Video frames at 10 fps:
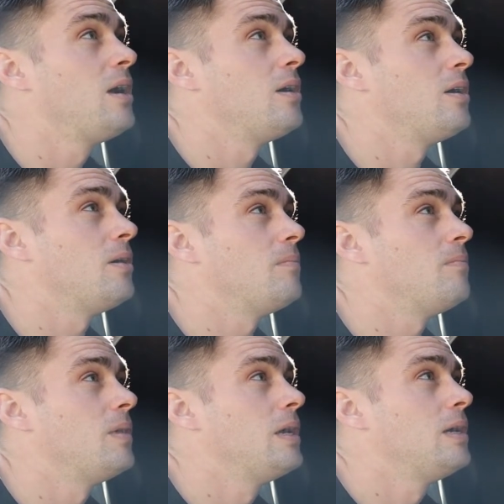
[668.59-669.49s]

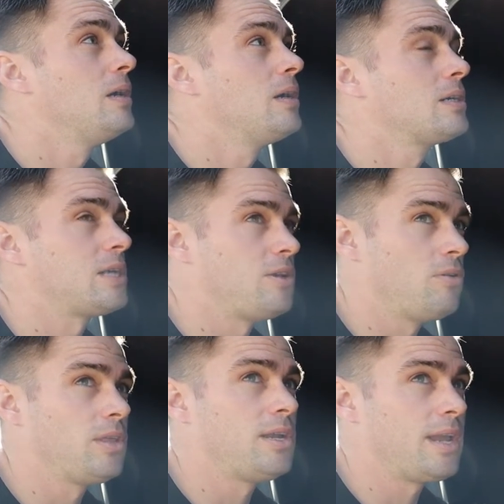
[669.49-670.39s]
because I
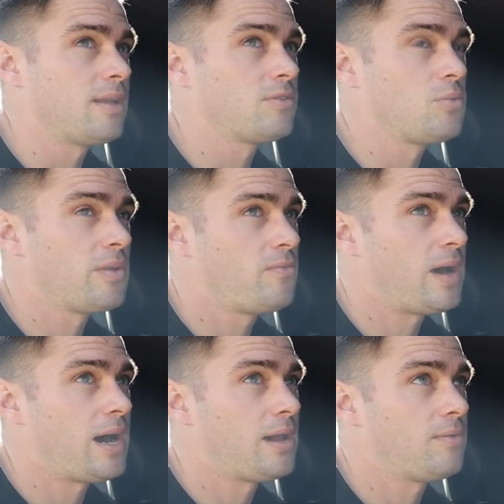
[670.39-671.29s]
know that a negative
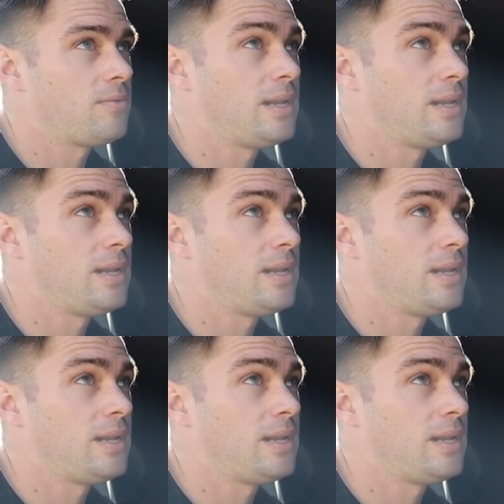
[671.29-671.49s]
25,